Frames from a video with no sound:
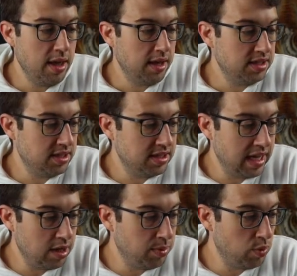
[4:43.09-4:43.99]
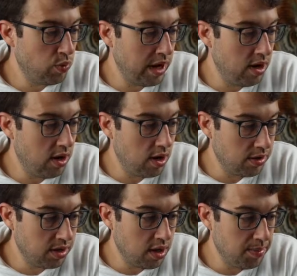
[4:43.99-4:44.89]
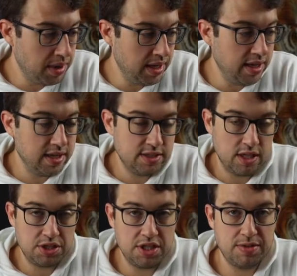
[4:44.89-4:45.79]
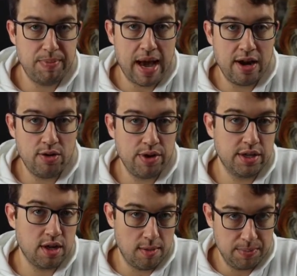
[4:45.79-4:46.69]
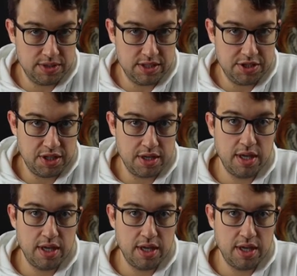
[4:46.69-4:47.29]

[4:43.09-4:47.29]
sustainable rare earth company such as battery composition.